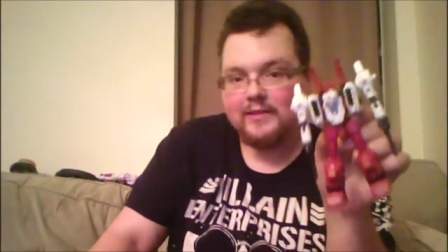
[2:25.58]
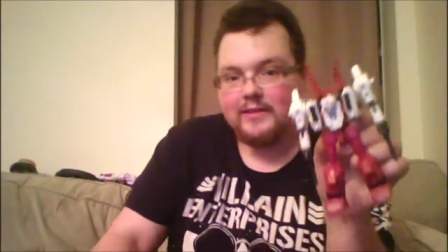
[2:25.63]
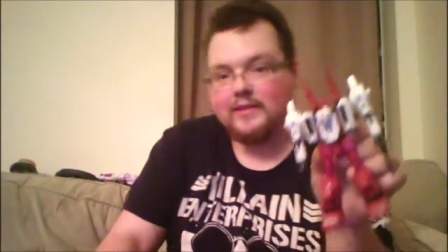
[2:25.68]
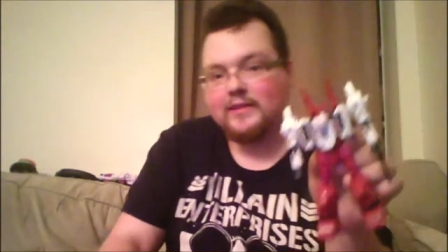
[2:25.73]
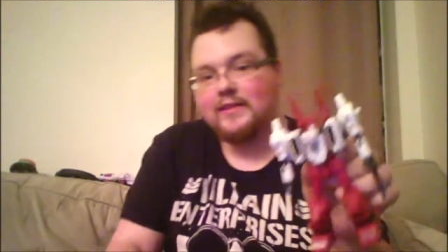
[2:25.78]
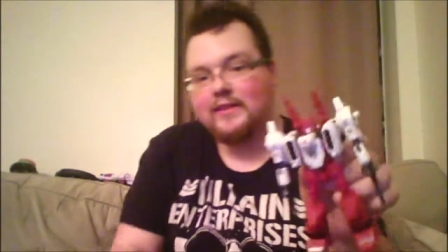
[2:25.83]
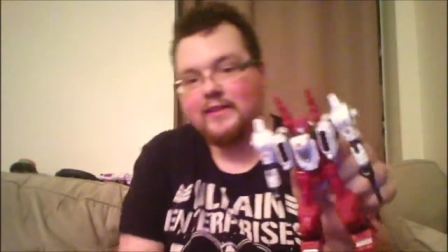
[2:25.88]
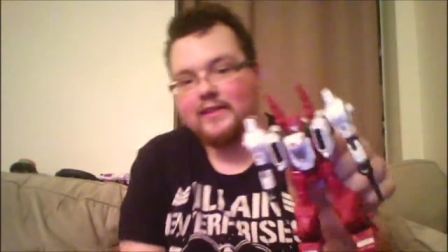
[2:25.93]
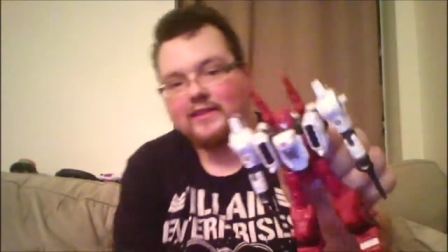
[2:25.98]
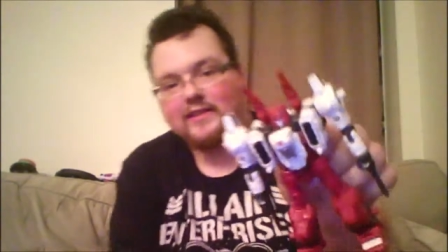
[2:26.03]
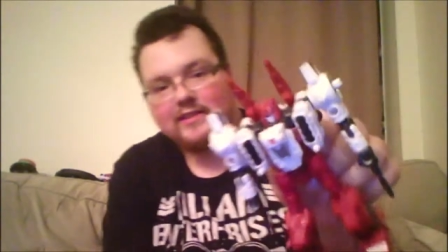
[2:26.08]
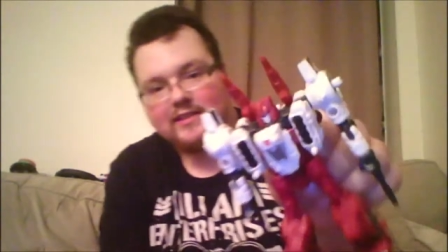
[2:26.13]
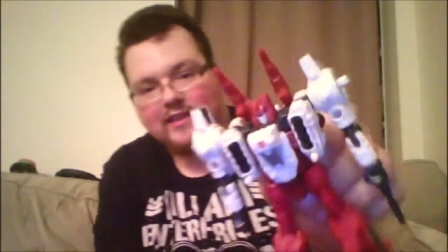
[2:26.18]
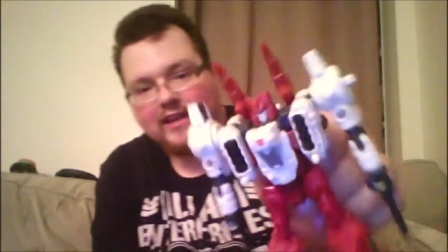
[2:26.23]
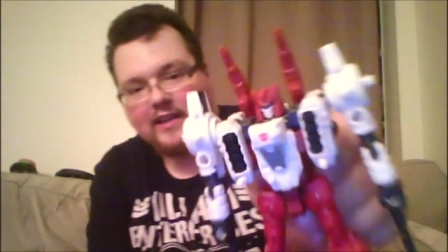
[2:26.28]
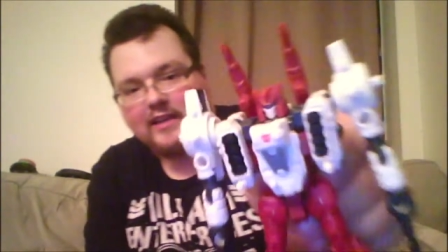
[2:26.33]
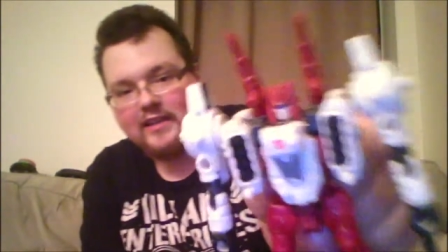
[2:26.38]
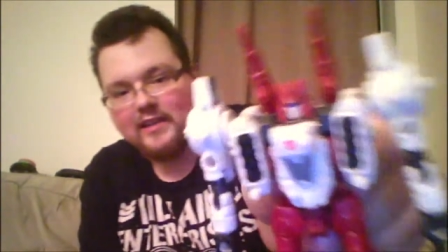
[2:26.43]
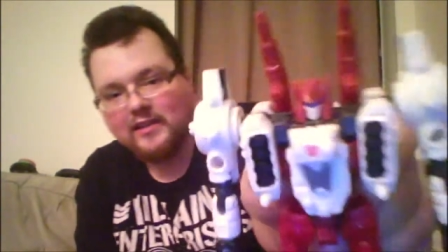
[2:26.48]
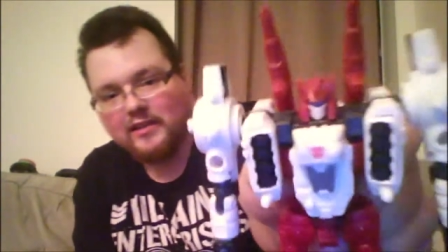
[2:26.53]
Uh,
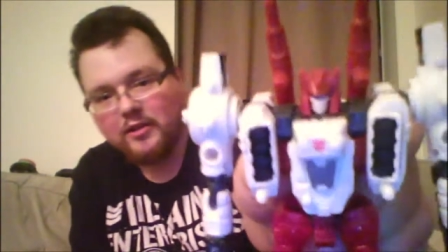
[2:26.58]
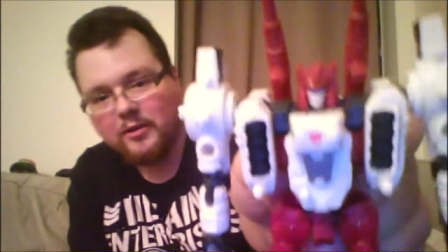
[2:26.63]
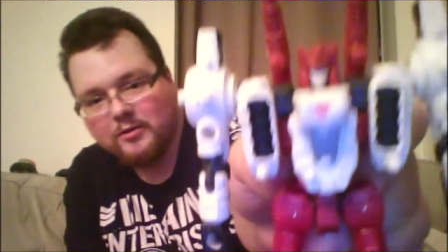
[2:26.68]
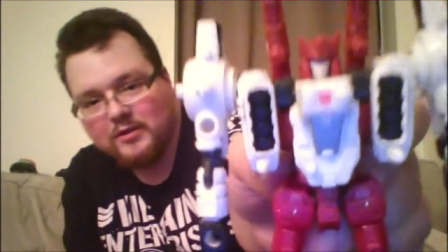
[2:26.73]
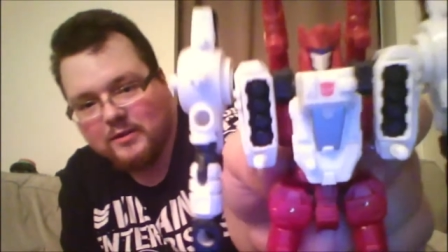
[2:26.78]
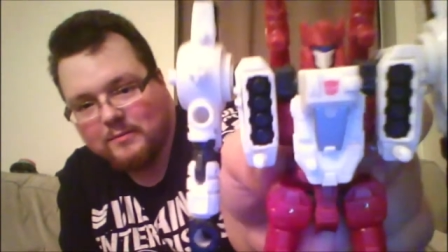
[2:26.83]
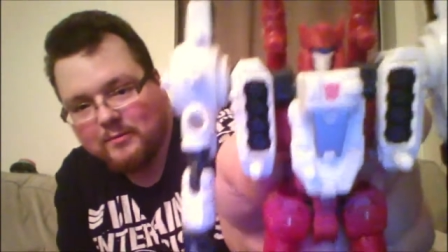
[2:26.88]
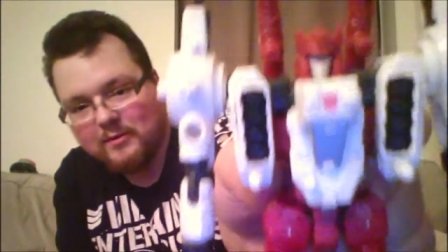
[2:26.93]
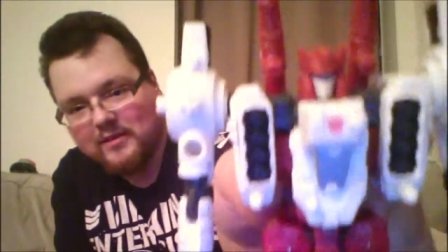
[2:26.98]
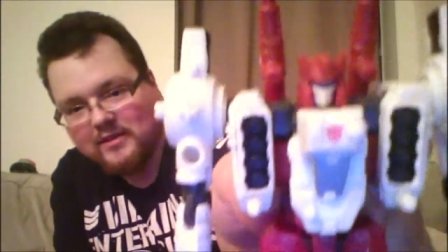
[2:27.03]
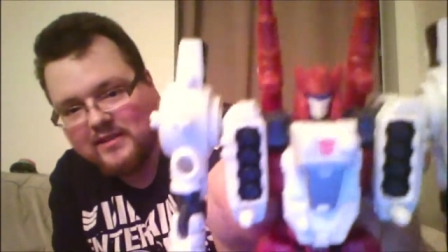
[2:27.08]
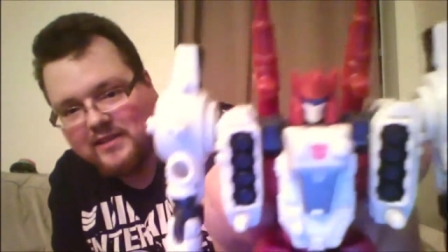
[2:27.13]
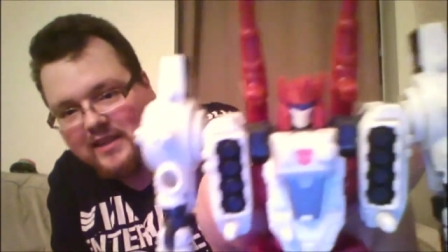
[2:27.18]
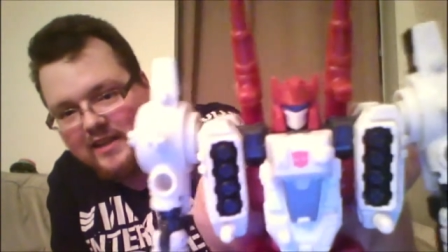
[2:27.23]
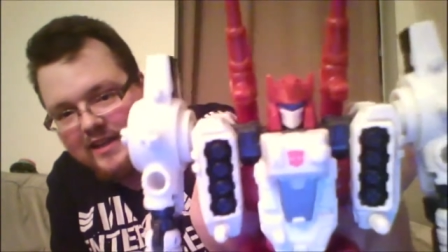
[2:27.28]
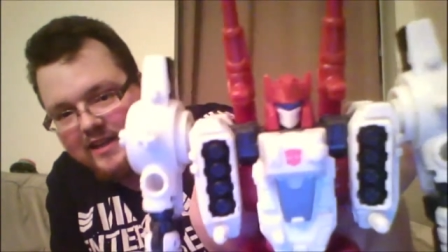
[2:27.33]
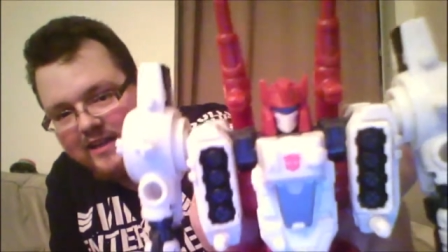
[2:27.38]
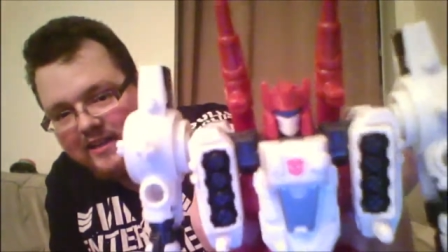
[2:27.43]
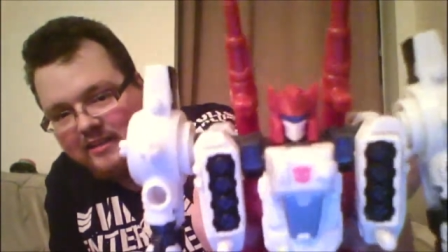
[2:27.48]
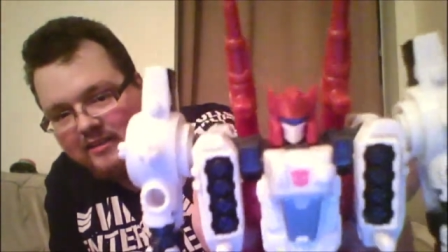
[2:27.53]
getting a close up on his
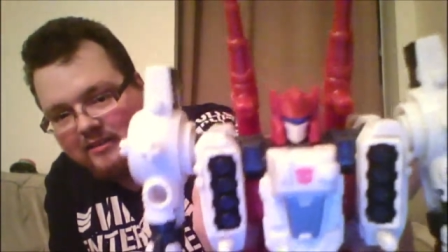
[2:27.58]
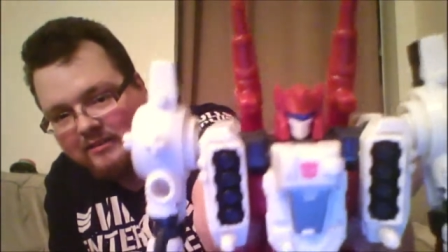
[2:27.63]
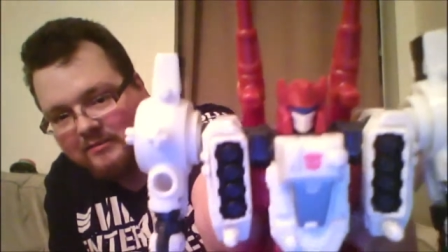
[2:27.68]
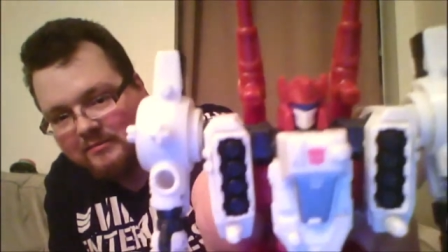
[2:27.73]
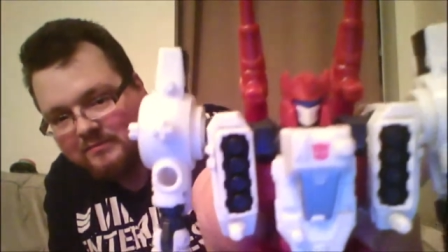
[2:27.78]
head.